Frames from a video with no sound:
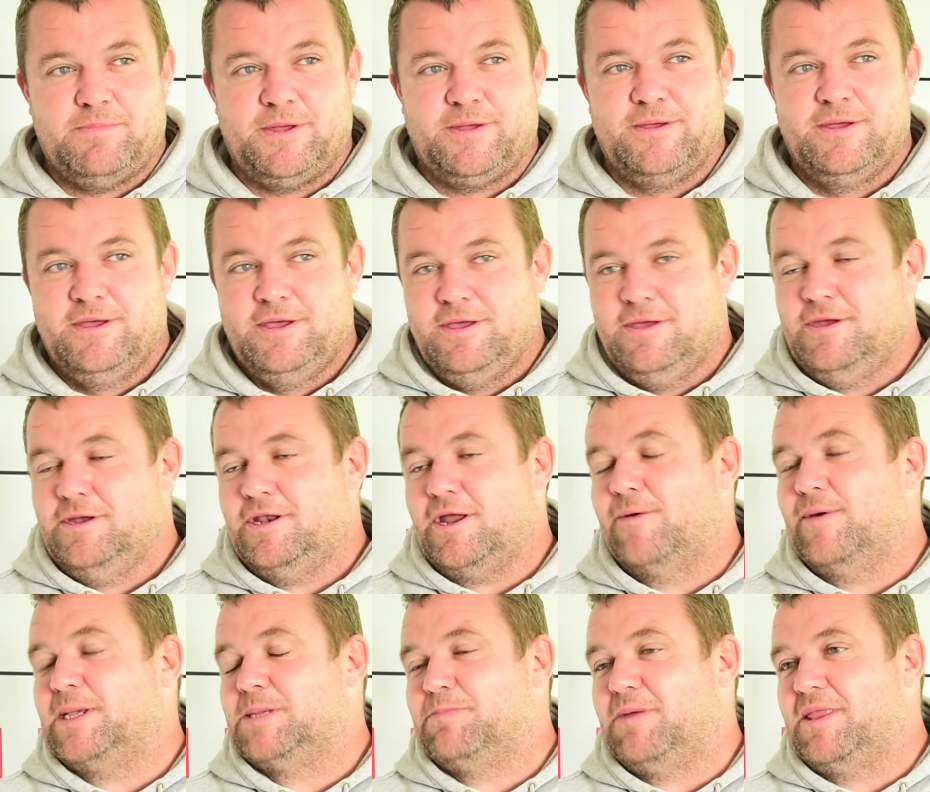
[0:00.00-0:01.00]
But
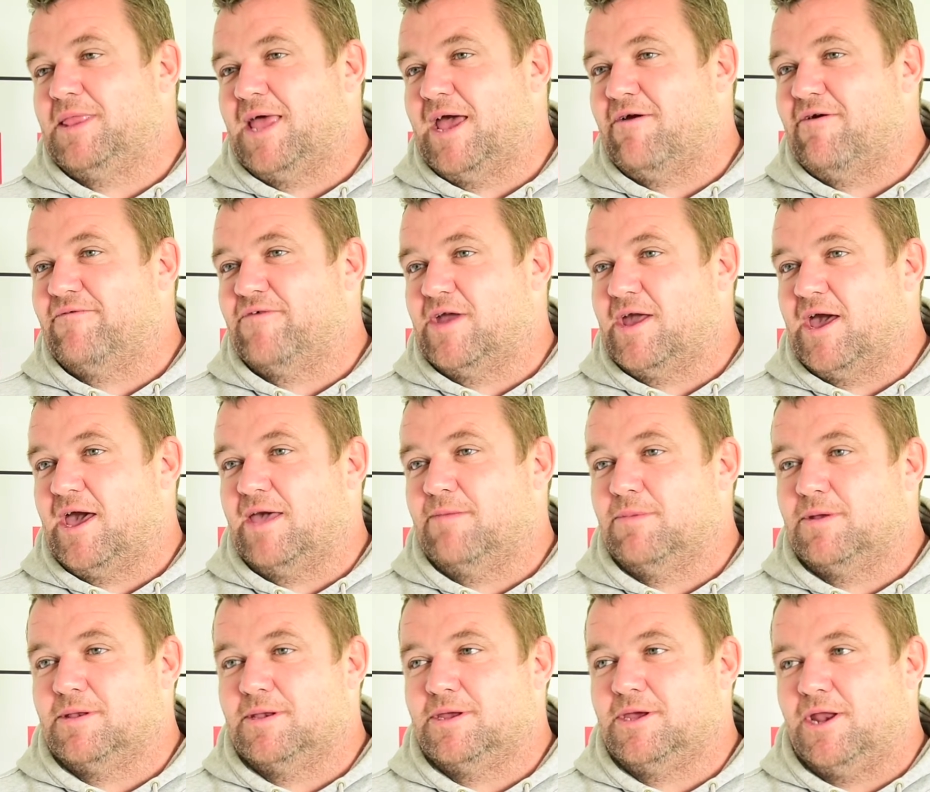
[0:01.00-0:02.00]
no, he's been there every
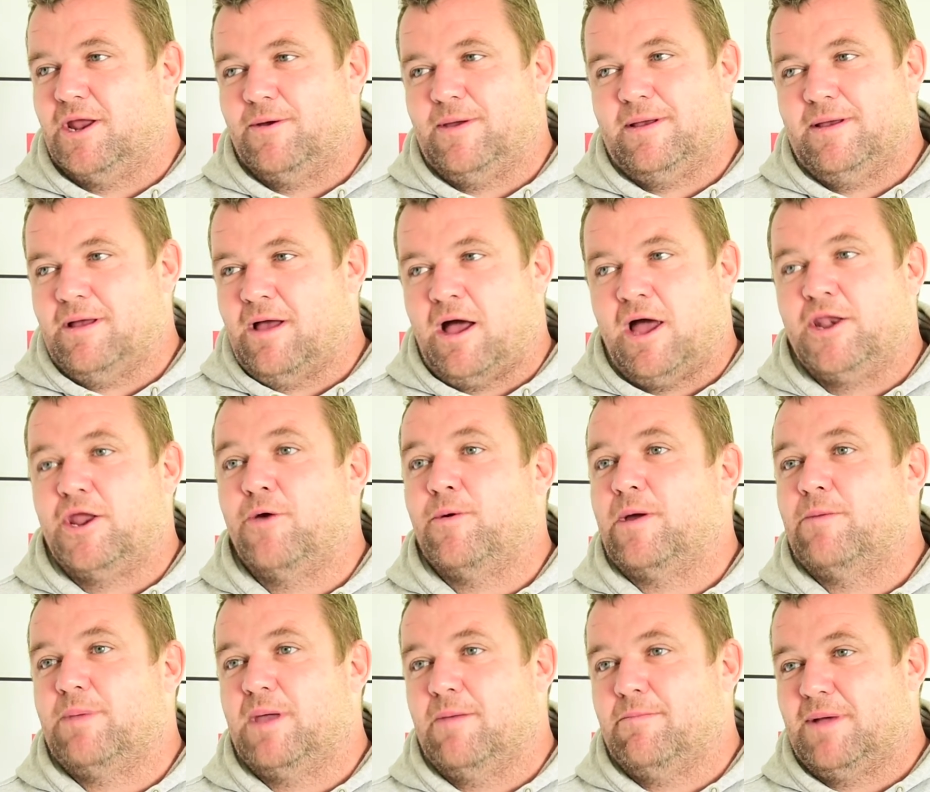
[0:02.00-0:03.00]
game, and I know
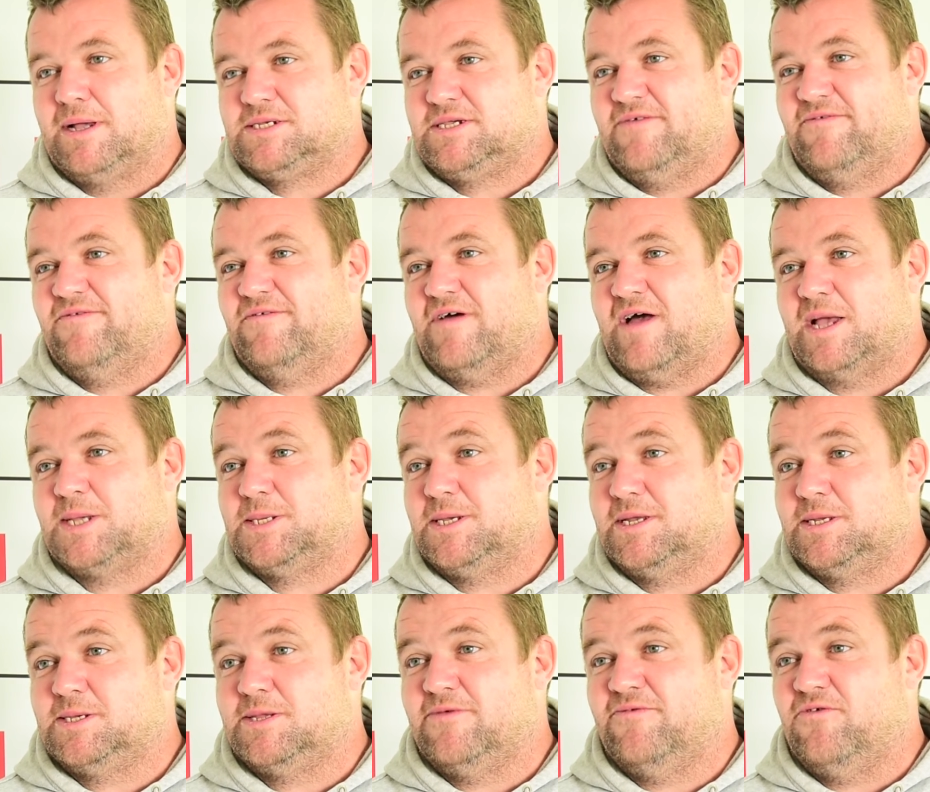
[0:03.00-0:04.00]
he'd be a massive
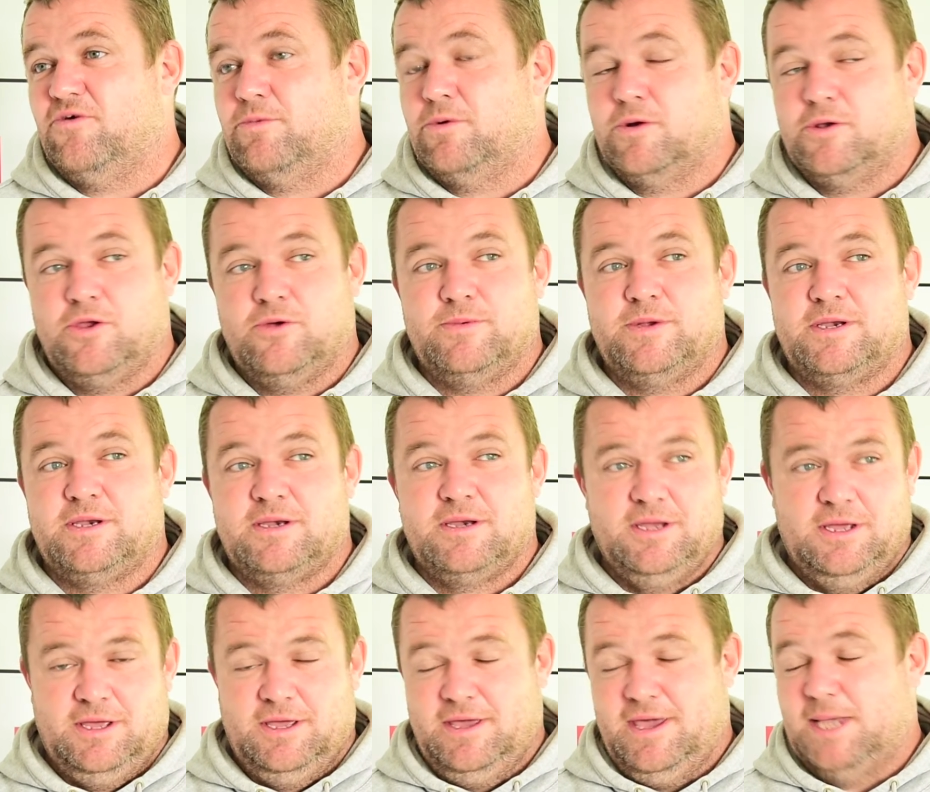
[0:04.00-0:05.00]
asset to the football club, and
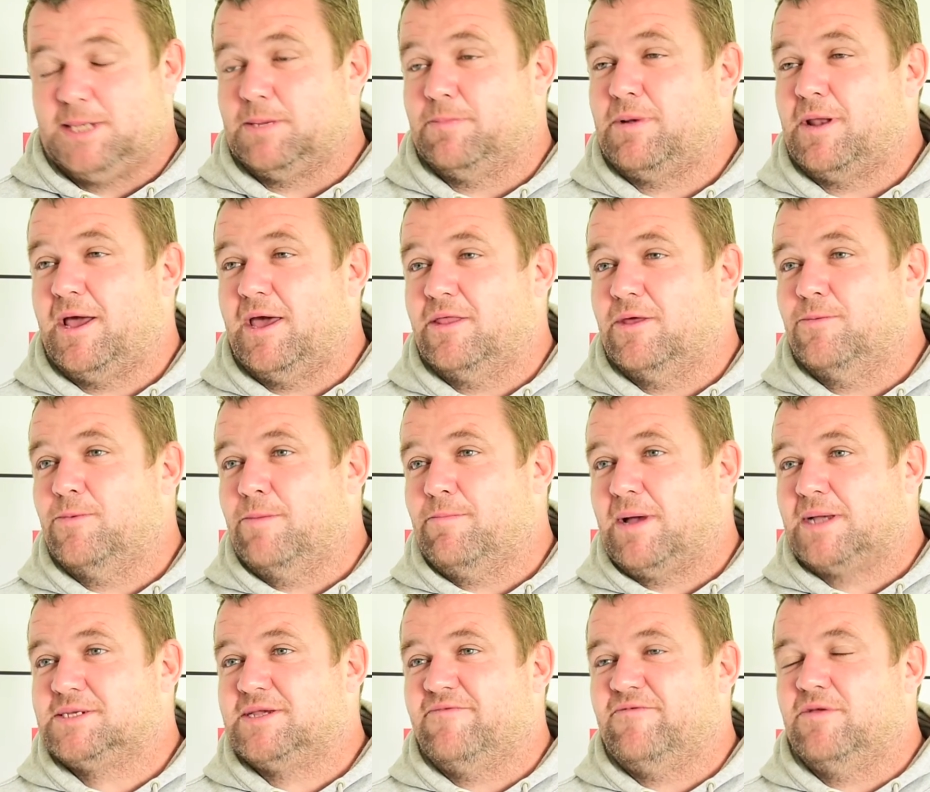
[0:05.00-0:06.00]
he's a player that we're
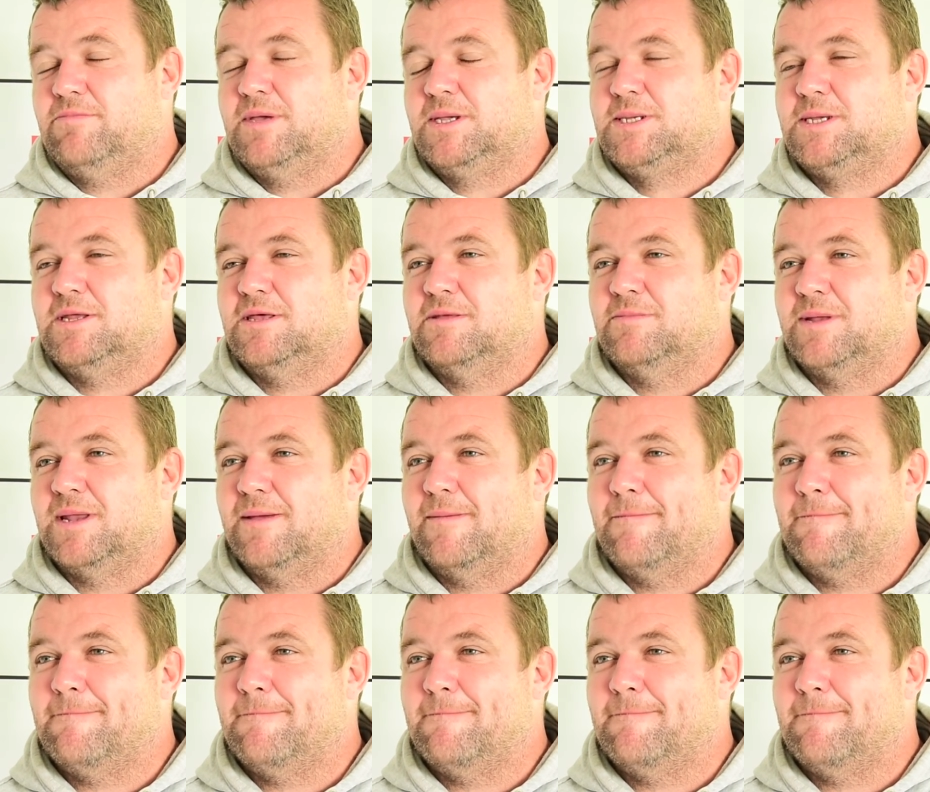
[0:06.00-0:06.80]
massively missing at the minute.